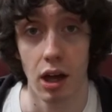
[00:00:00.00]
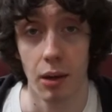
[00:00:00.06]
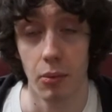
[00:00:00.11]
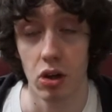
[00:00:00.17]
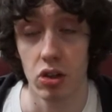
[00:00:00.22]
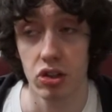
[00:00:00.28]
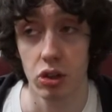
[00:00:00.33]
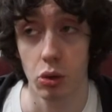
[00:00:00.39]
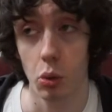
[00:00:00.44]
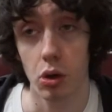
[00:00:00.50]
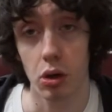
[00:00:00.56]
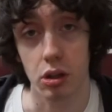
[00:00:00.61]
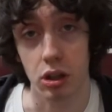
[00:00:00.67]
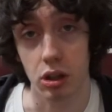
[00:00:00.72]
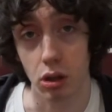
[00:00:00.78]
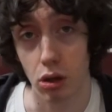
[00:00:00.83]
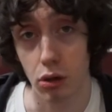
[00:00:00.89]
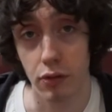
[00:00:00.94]
I'm also
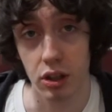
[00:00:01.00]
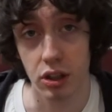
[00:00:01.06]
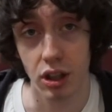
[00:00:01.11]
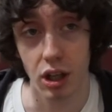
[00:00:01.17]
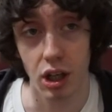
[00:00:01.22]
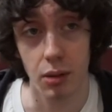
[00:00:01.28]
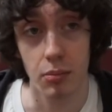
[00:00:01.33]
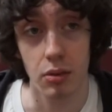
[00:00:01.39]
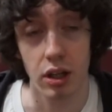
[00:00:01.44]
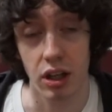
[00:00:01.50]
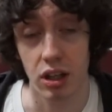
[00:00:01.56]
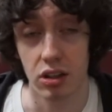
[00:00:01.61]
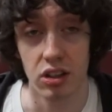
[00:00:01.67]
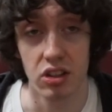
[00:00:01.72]
working overtime, and